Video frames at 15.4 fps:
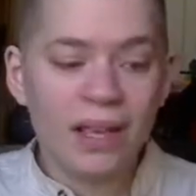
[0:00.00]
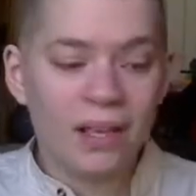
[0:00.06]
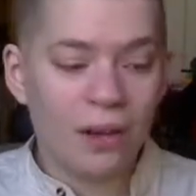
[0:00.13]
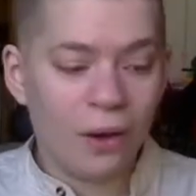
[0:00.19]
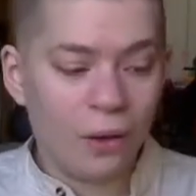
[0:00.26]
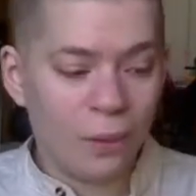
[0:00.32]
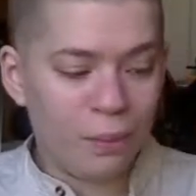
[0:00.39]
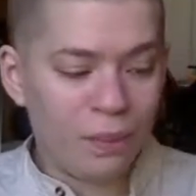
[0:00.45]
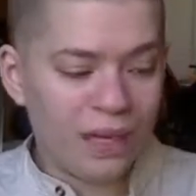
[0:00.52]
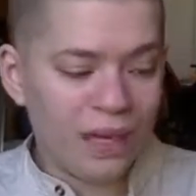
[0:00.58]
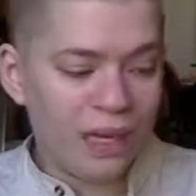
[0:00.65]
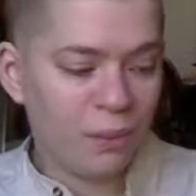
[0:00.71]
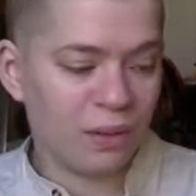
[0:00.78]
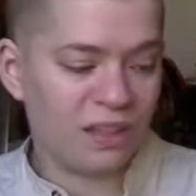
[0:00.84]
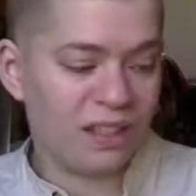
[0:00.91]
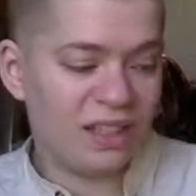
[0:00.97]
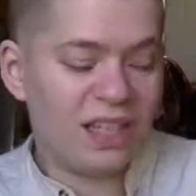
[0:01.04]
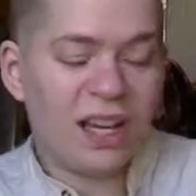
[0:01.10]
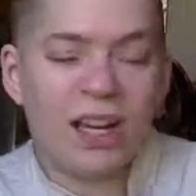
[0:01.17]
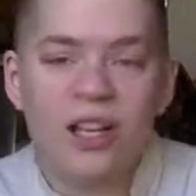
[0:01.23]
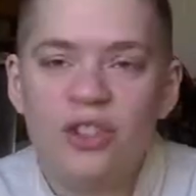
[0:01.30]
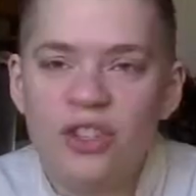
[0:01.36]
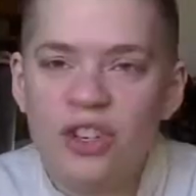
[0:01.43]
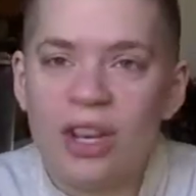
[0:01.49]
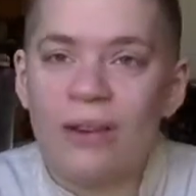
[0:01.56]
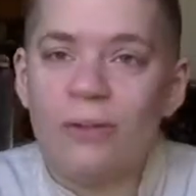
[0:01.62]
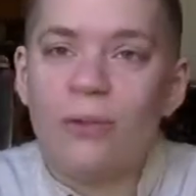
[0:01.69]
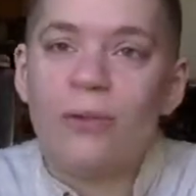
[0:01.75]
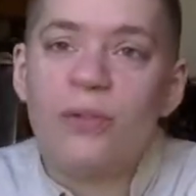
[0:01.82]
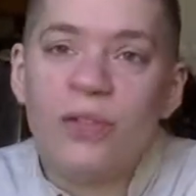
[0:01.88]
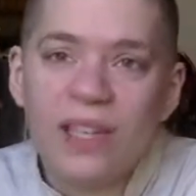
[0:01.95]
you know, being able to touch and
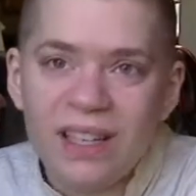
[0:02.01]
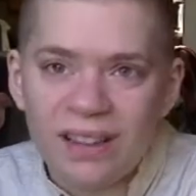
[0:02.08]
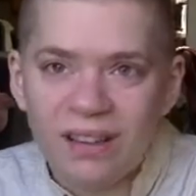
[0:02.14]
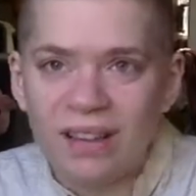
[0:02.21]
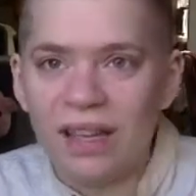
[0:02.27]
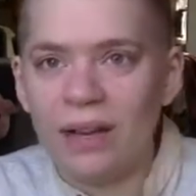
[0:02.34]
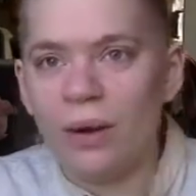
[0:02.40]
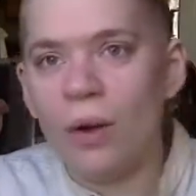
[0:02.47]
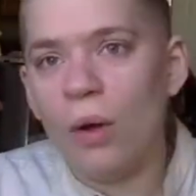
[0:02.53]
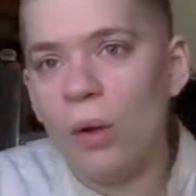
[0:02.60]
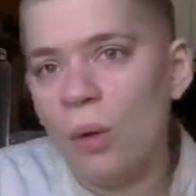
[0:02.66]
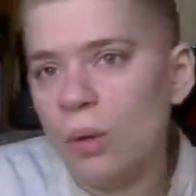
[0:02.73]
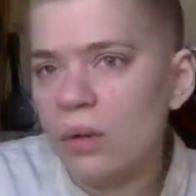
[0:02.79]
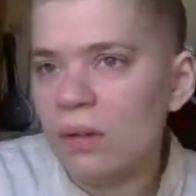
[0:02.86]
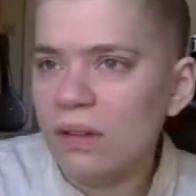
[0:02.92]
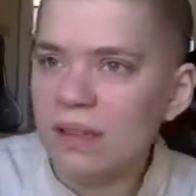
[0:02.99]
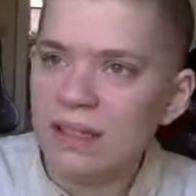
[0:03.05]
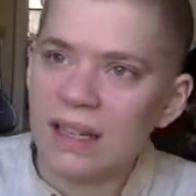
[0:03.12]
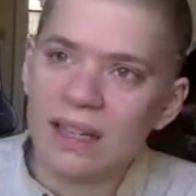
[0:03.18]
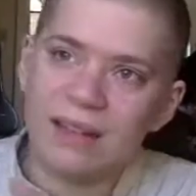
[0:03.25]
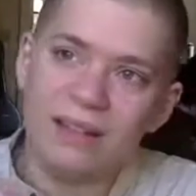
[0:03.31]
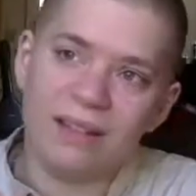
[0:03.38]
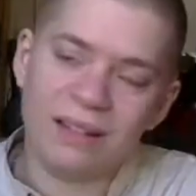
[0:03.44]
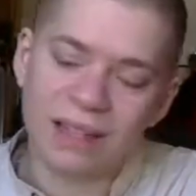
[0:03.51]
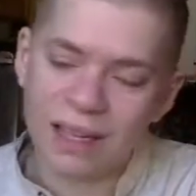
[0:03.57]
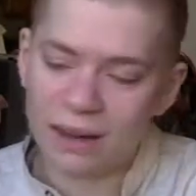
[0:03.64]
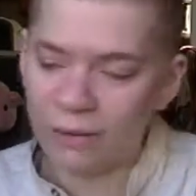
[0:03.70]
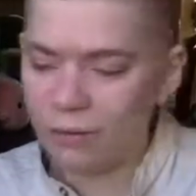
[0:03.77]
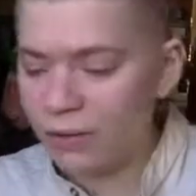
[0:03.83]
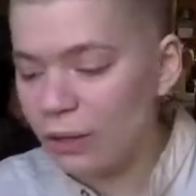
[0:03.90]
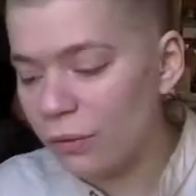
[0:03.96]
feel and hold and
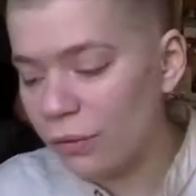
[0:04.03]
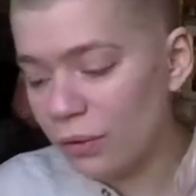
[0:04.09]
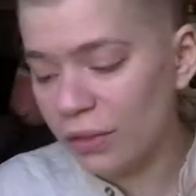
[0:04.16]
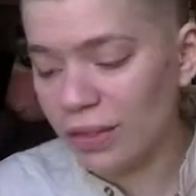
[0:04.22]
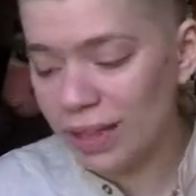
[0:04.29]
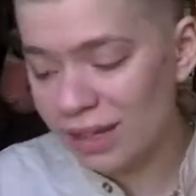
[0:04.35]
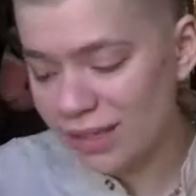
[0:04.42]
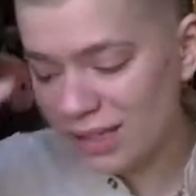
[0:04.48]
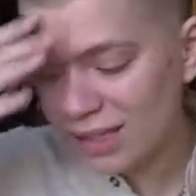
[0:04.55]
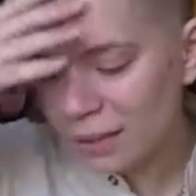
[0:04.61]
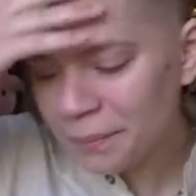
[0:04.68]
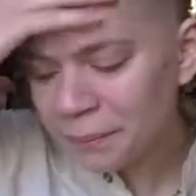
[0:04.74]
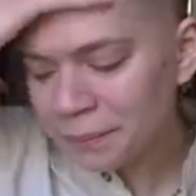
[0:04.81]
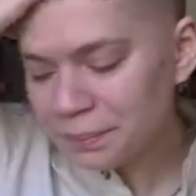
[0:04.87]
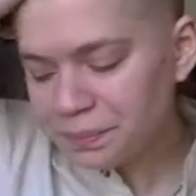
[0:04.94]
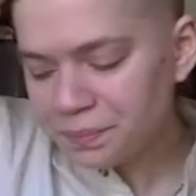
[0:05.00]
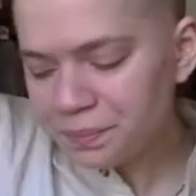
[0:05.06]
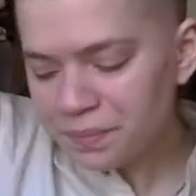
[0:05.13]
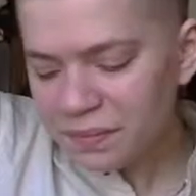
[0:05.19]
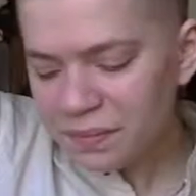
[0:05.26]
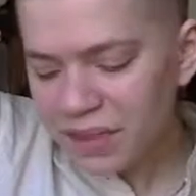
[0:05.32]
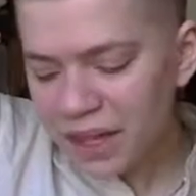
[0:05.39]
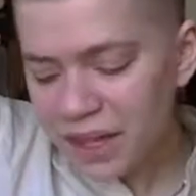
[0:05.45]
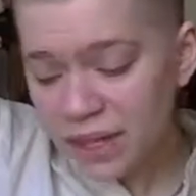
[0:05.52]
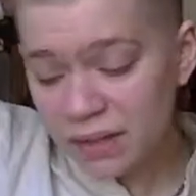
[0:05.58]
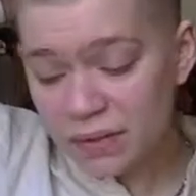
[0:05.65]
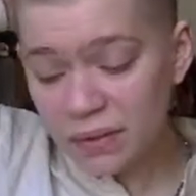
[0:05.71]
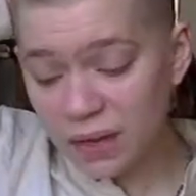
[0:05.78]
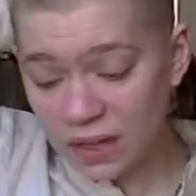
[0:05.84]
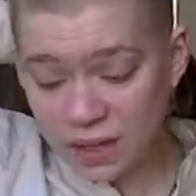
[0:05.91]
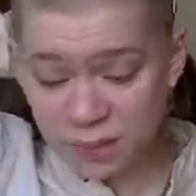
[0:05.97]
get a feel for things is
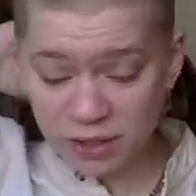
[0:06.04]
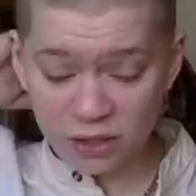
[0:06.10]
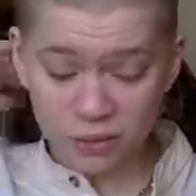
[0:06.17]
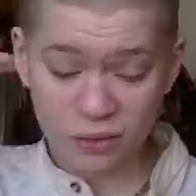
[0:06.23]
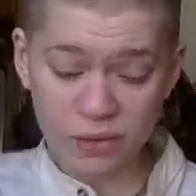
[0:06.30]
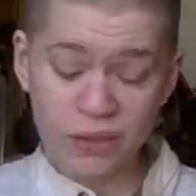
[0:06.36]
very special.